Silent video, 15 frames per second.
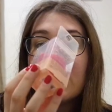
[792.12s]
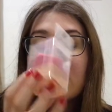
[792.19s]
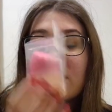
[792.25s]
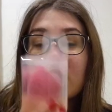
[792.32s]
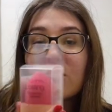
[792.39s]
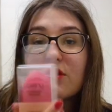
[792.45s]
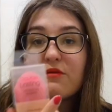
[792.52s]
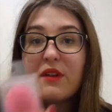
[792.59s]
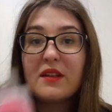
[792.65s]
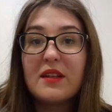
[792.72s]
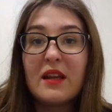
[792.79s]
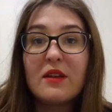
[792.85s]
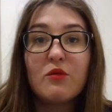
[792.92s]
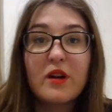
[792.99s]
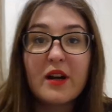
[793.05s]
And I couldn't find
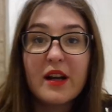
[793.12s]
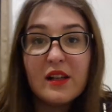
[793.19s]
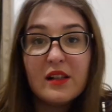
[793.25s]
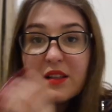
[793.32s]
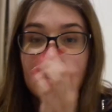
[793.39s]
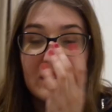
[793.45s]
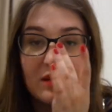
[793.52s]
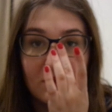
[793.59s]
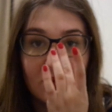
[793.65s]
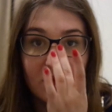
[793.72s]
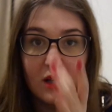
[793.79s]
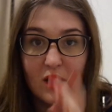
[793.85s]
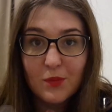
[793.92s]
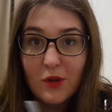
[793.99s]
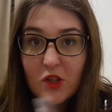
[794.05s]
it anywhere else,
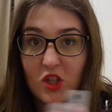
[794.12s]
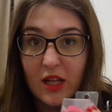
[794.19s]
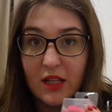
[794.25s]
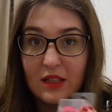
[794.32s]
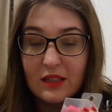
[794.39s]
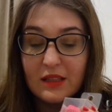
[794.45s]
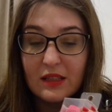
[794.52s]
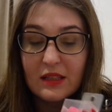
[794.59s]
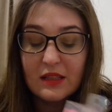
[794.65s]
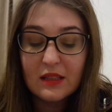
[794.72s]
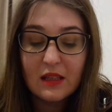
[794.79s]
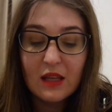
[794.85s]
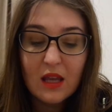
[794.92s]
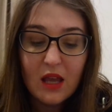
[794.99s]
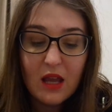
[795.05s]
a sponge like
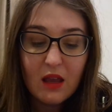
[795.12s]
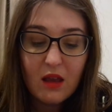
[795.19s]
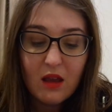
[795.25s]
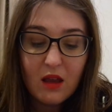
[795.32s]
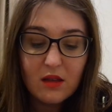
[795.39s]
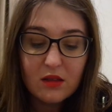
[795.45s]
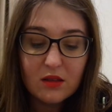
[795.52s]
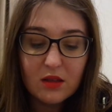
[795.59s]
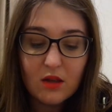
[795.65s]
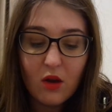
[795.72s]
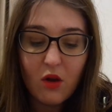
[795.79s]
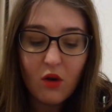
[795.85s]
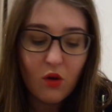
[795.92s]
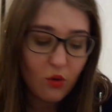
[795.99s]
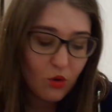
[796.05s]
this.
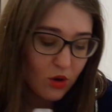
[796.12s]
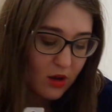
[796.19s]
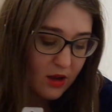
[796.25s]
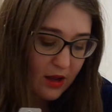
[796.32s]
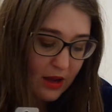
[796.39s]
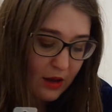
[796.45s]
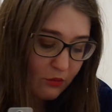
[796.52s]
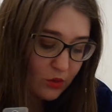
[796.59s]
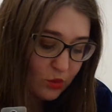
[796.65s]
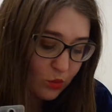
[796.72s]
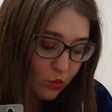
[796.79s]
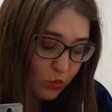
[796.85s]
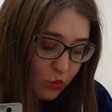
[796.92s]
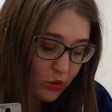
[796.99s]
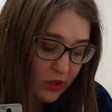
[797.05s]
So I was
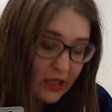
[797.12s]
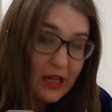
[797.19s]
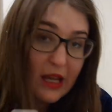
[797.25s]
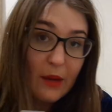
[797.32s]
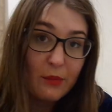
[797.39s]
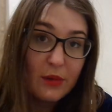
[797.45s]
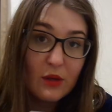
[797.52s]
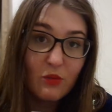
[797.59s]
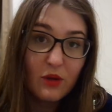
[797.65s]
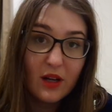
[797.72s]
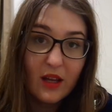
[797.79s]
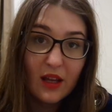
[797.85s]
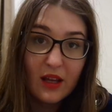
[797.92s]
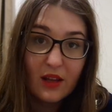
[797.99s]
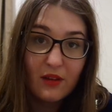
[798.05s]
really happy
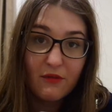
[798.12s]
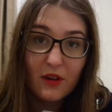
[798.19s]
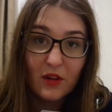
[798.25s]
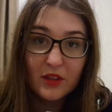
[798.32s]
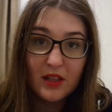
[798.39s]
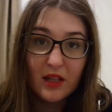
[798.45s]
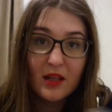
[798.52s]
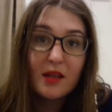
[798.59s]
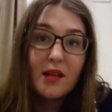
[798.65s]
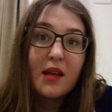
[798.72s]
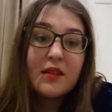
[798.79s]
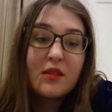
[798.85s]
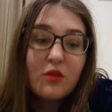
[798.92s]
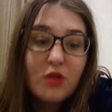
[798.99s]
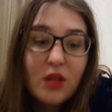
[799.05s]
when I found it at
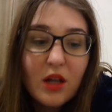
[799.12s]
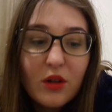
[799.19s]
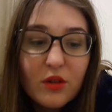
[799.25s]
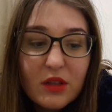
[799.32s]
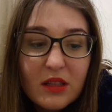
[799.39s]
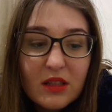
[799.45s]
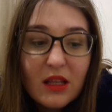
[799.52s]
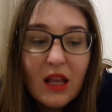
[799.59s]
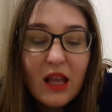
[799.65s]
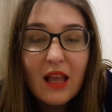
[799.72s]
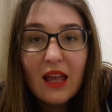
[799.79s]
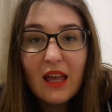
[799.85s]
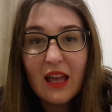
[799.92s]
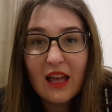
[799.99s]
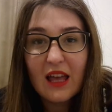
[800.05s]
Etude House.
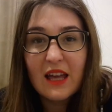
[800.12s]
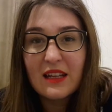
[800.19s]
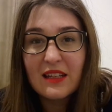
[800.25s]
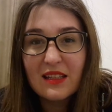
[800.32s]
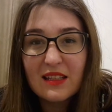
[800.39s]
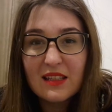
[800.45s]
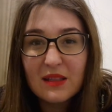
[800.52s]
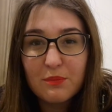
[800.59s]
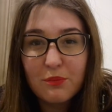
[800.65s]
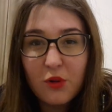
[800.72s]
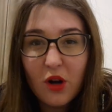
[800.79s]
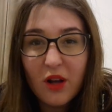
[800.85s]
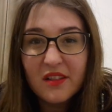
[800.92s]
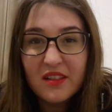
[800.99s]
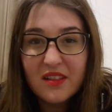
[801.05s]
And the
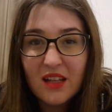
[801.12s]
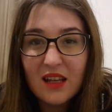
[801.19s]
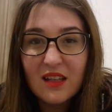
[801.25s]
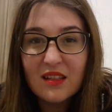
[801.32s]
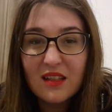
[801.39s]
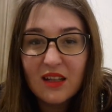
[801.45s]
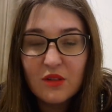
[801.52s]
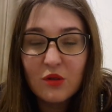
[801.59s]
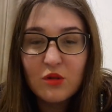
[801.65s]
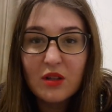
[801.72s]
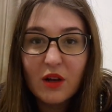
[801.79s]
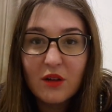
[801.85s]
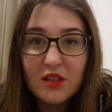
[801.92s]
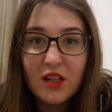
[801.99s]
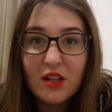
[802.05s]
products at Etude
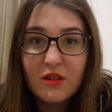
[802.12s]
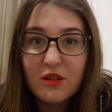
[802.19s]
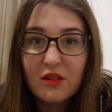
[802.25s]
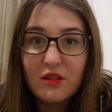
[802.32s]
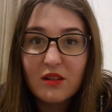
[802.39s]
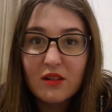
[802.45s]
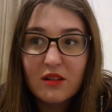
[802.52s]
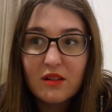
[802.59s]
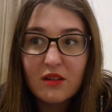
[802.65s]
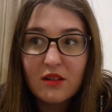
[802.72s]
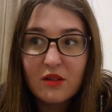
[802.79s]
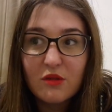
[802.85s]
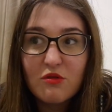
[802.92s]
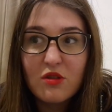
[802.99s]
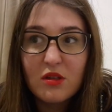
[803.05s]
House are
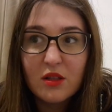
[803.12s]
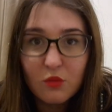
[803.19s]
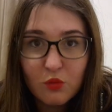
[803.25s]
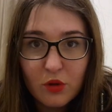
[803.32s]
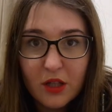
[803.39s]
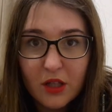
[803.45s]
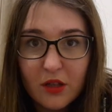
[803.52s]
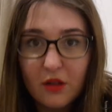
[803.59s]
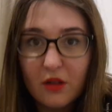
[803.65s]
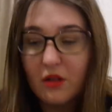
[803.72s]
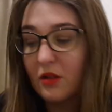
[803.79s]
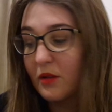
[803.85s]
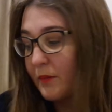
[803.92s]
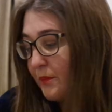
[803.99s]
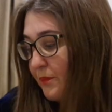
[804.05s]
usually really
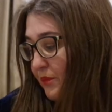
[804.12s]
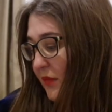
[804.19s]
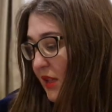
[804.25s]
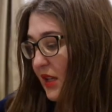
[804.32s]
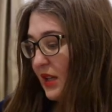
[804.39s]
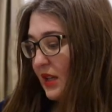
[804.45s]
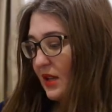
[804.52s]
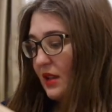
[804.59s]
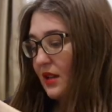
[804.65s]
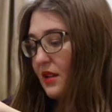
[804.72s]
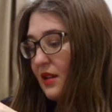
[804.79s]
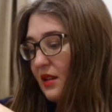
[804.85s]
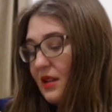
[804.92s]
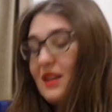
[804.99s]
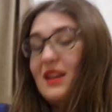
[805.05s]
good.
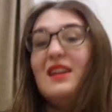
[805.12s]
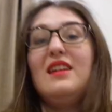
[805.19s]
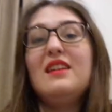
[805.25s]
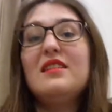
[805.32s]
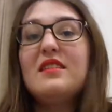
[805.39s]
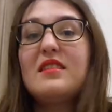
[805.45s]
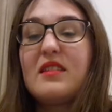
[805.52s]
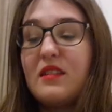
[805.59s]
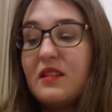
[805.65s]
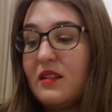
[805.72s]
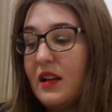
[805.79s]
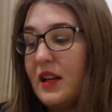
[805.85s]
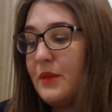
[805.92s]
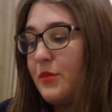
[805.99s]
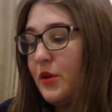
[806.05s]
And
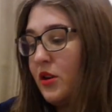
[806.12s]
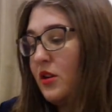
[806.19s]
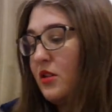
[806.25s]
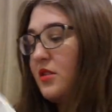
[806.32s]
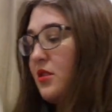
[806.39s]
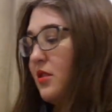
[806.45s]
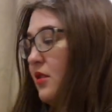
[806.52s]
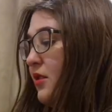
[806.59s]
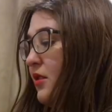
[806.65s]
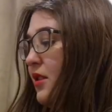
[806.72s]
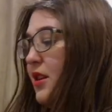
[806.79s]
I bought